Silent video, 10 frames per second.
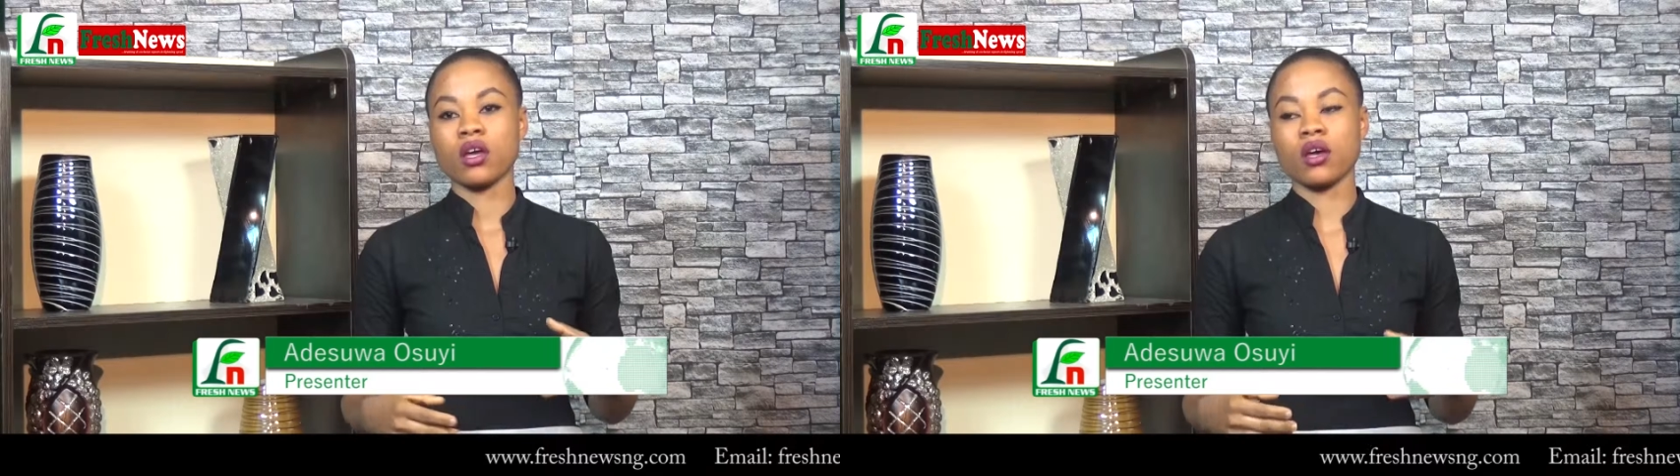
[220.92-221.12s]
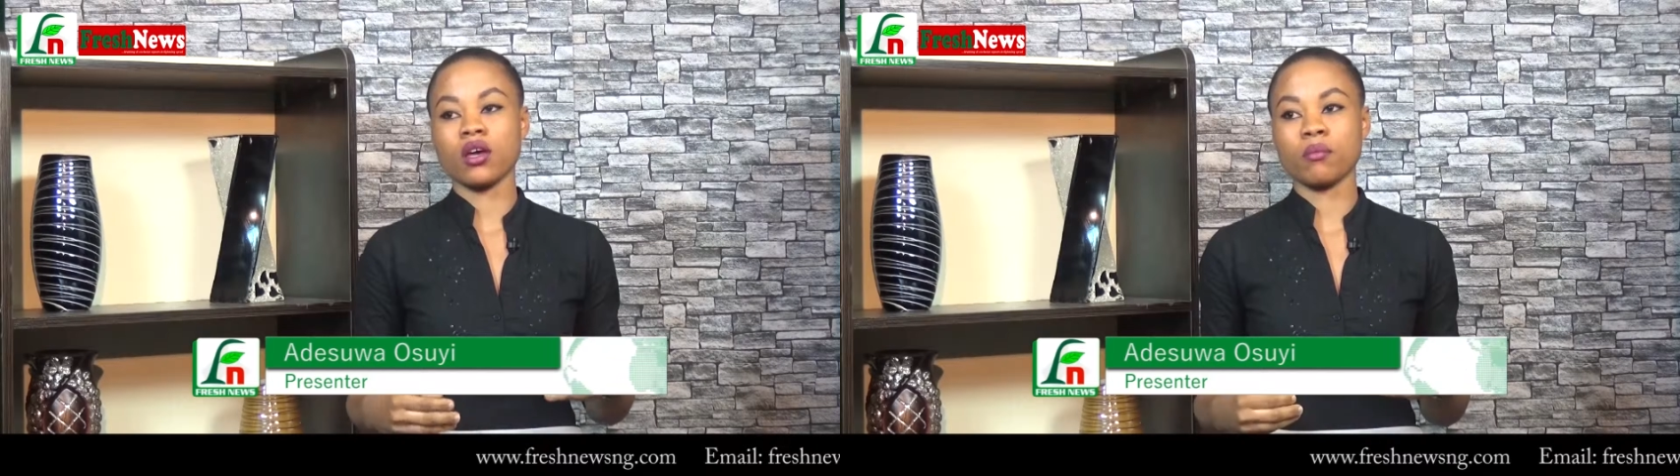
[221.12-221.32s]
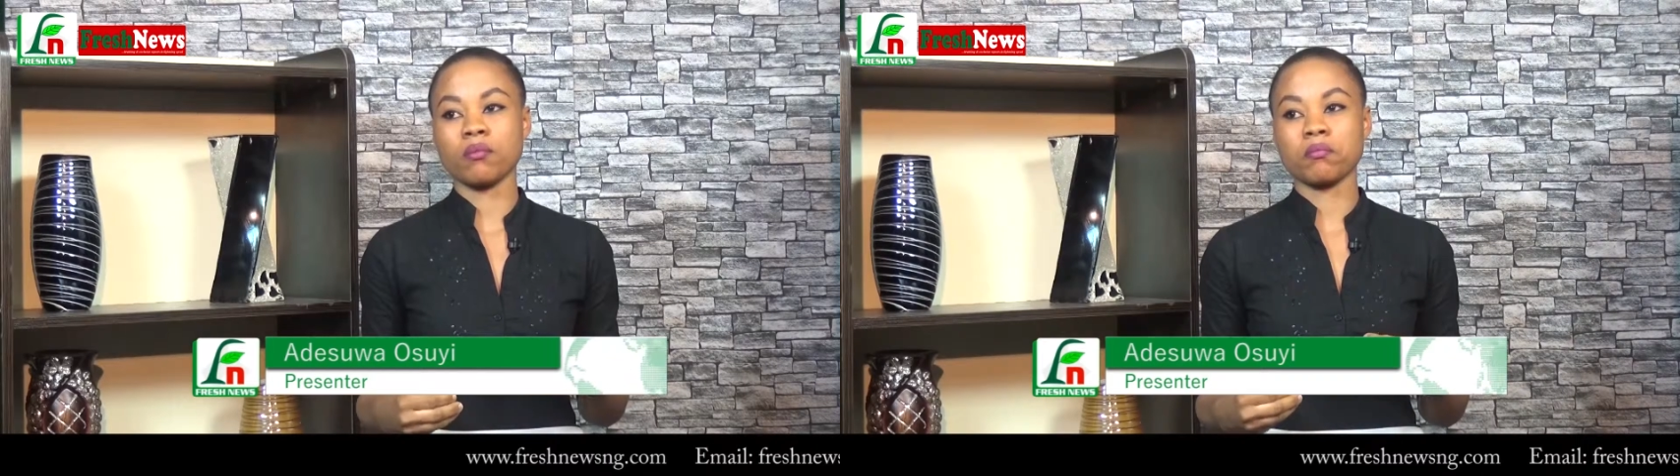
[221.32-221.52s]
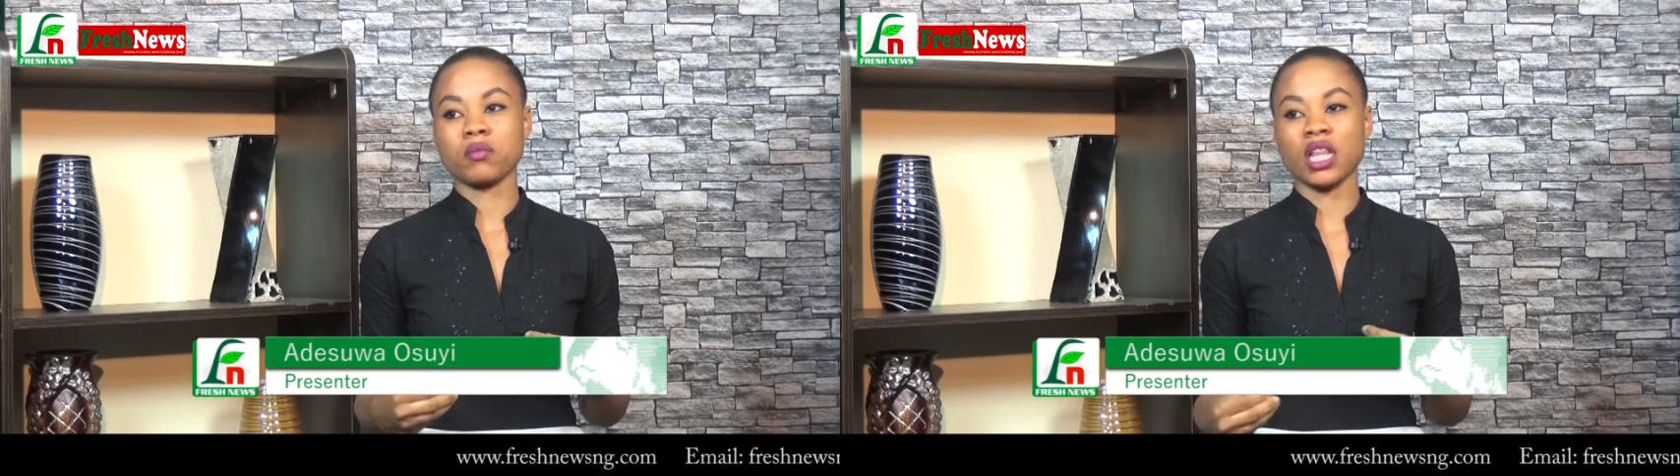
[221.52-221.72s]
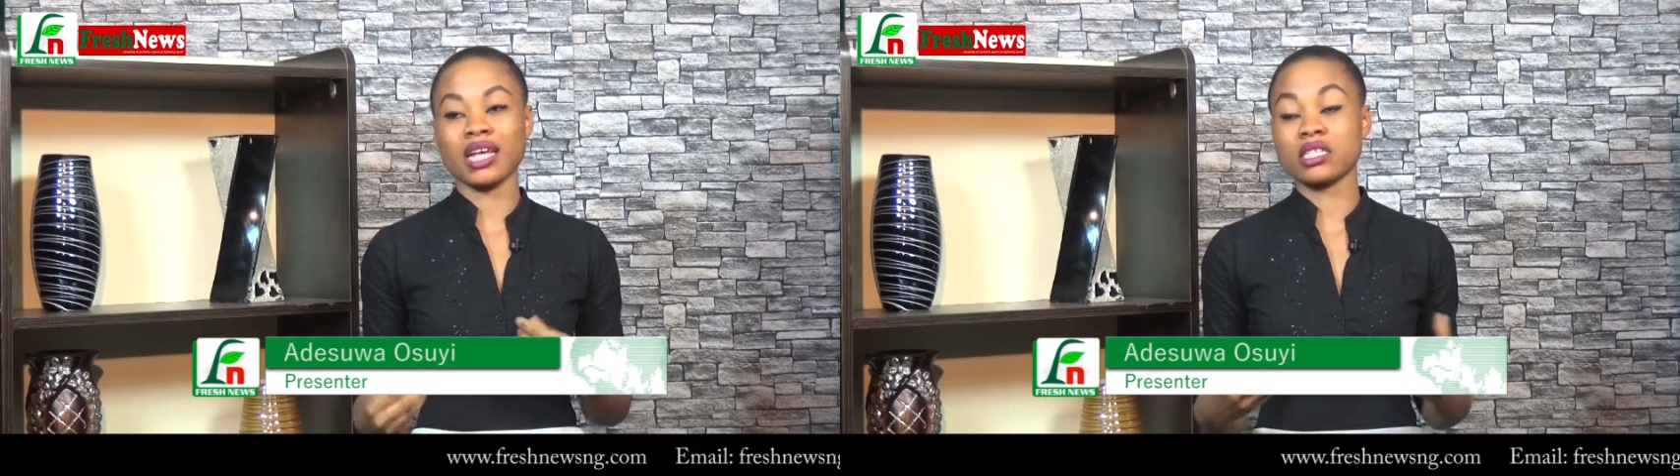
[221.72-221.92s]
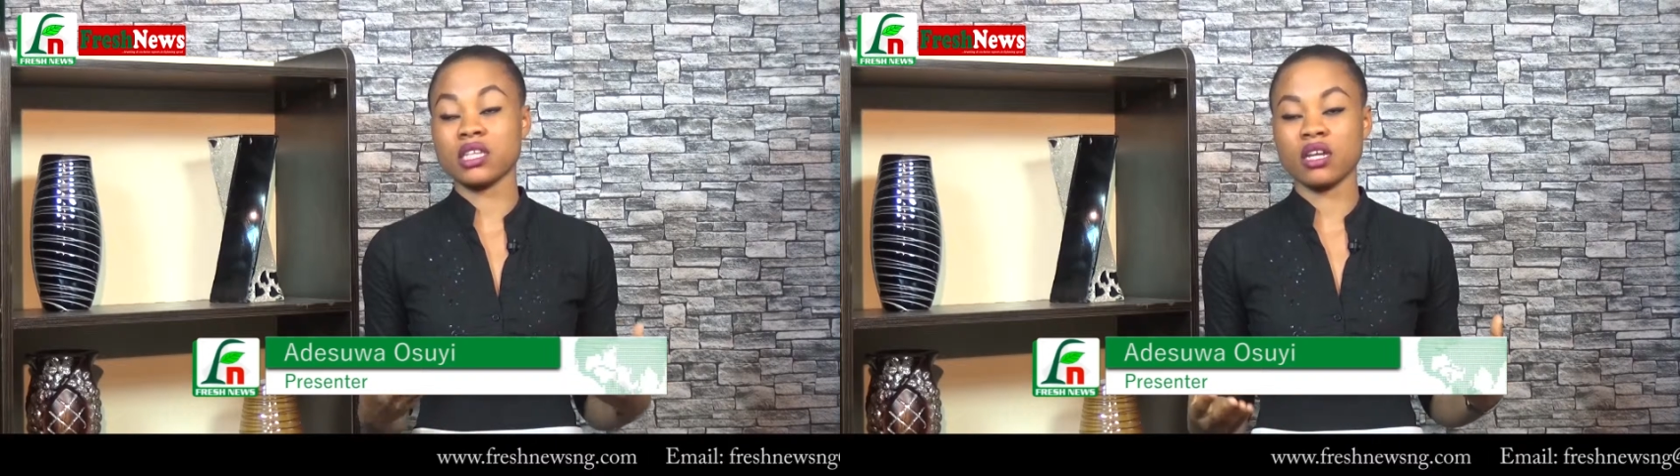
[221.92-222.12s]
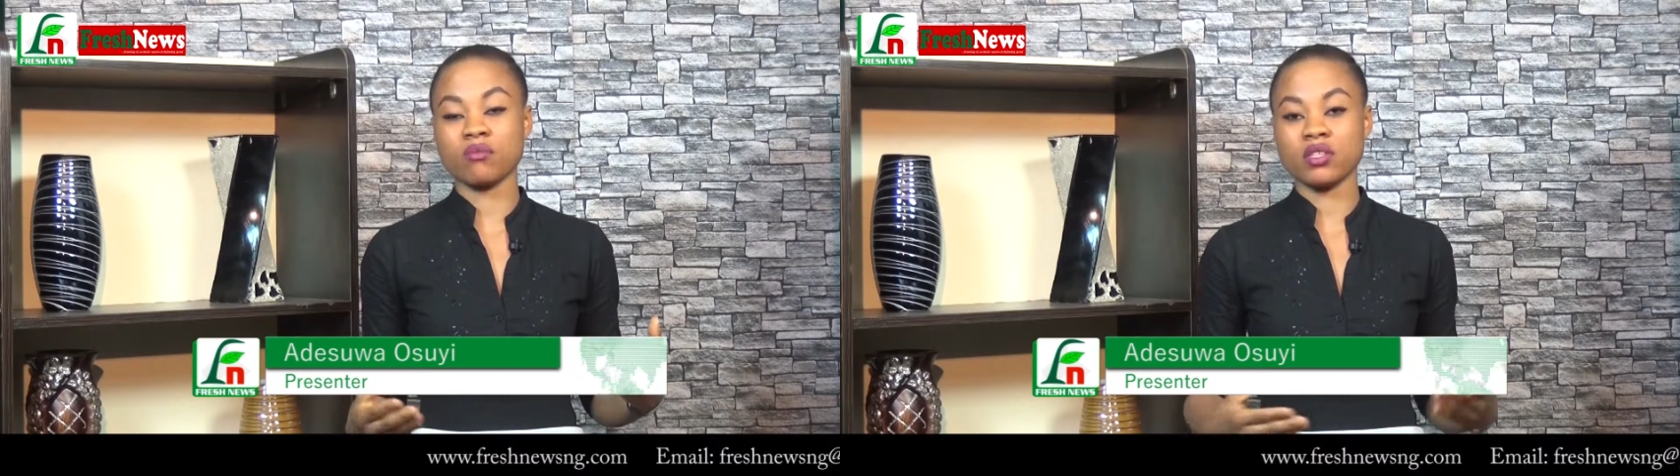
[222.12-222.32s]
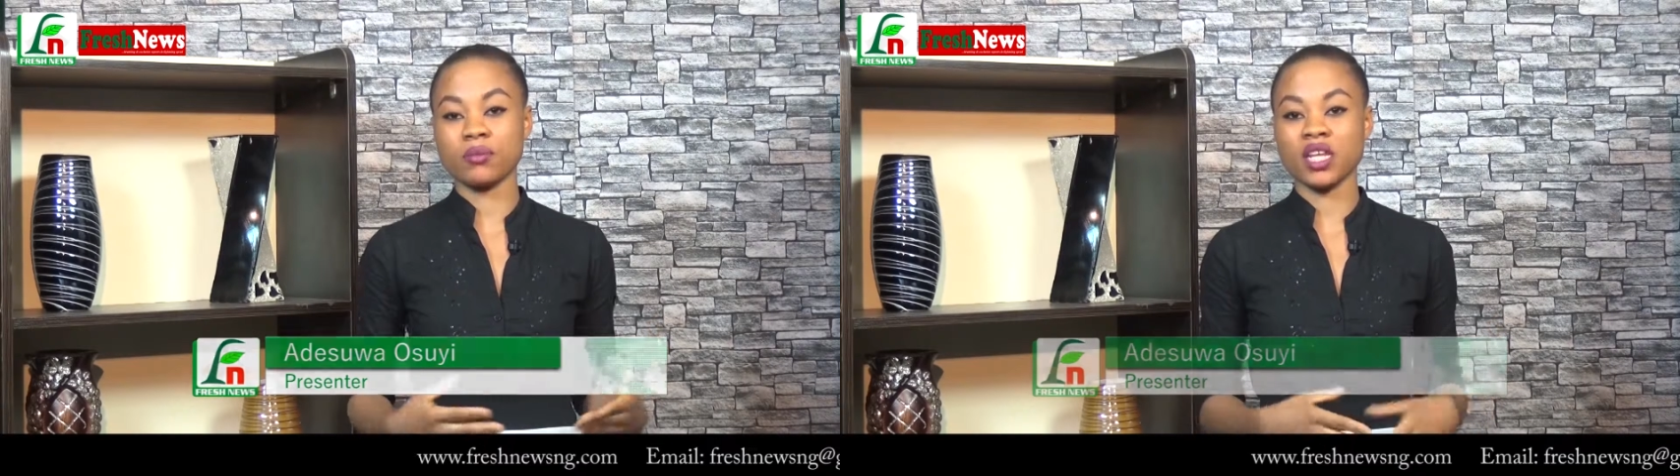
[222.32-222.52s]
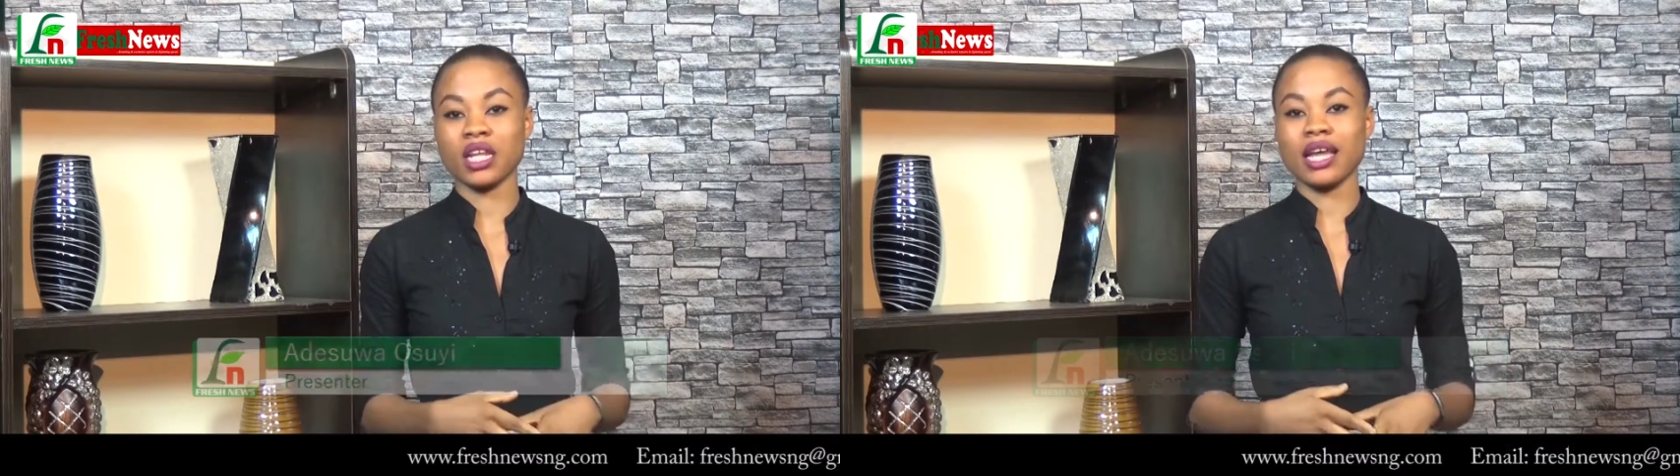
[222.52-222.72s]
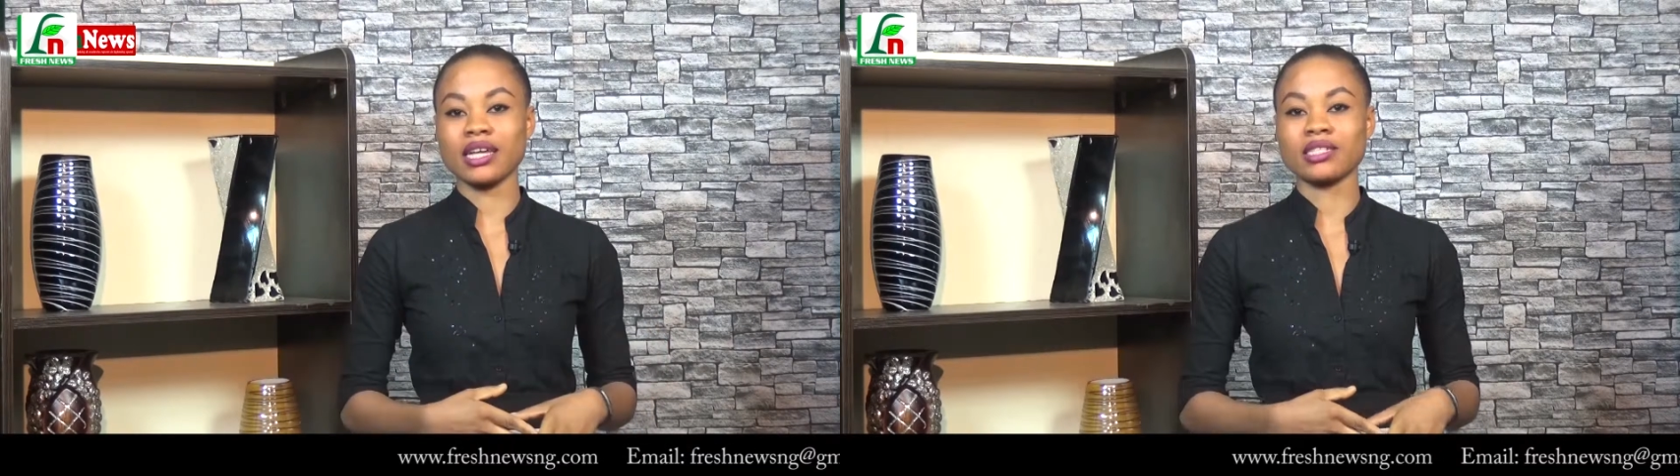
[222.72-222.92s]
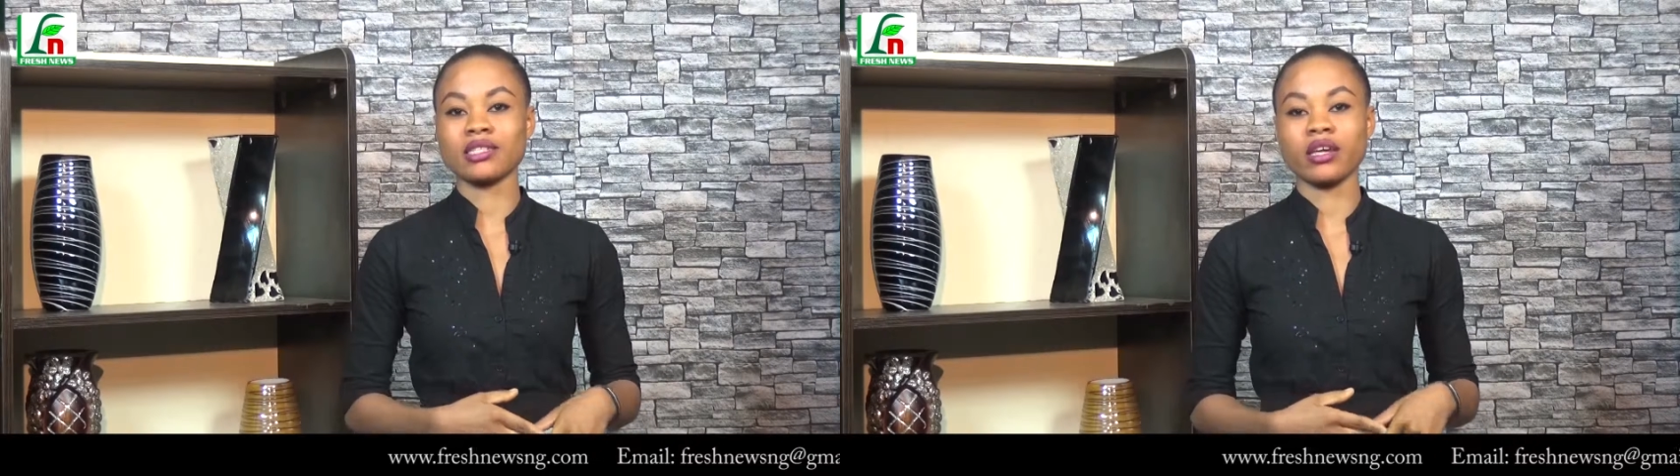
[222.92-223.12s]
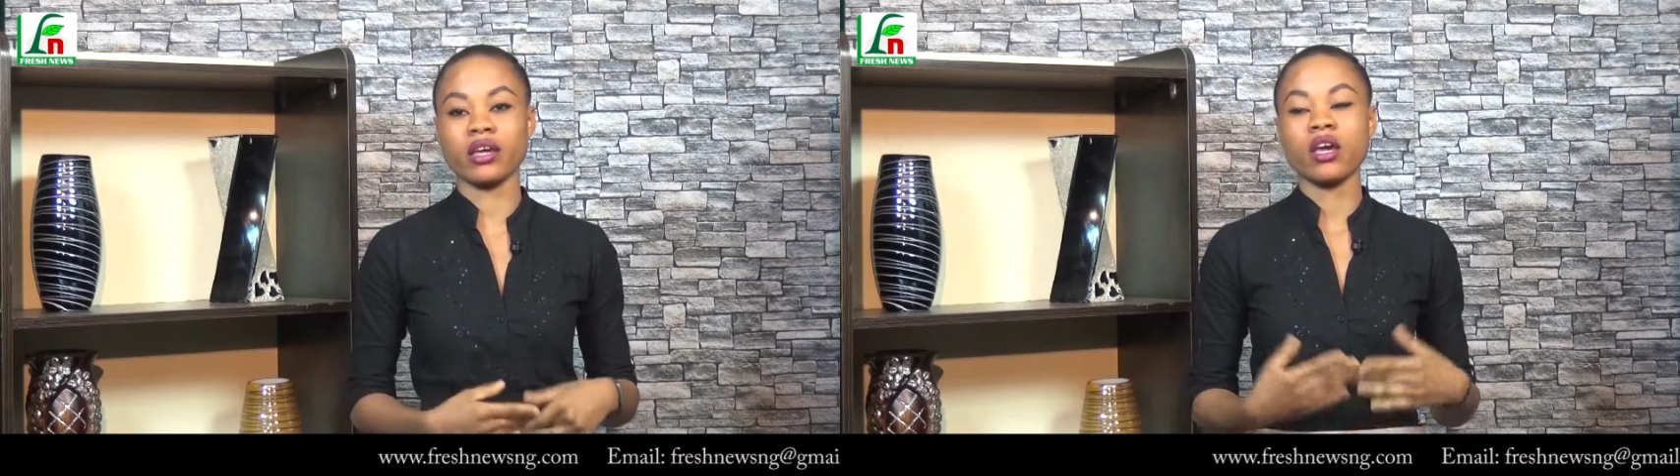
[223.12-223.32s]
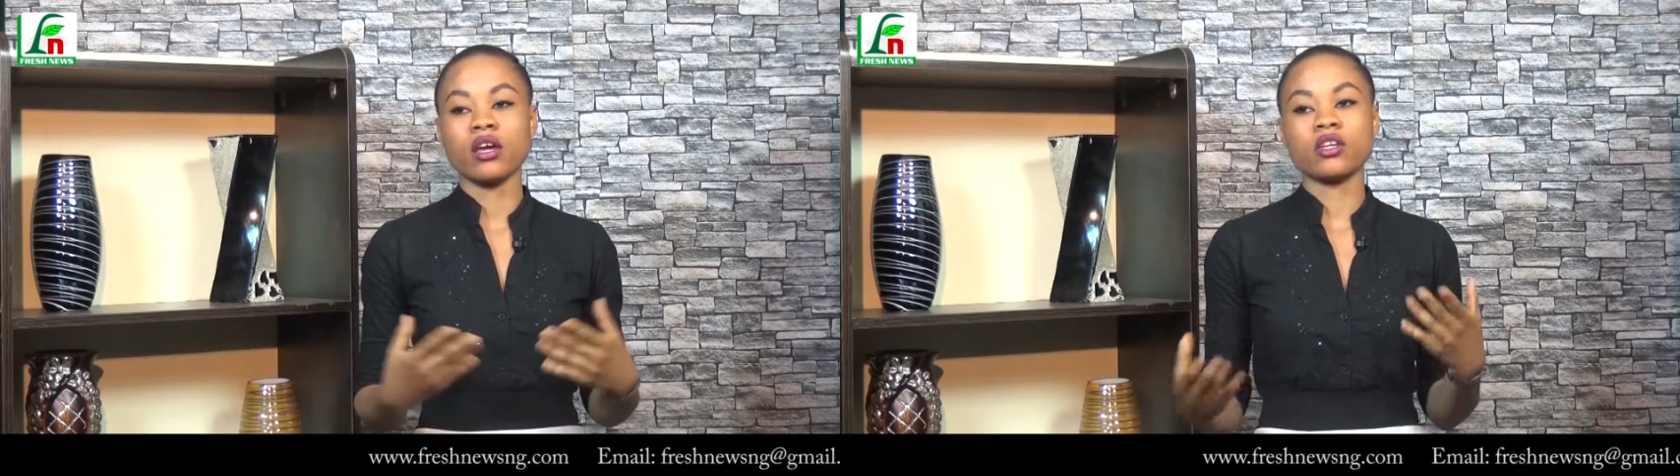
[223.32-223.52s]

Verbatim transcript: um, last year. They've been separated last year.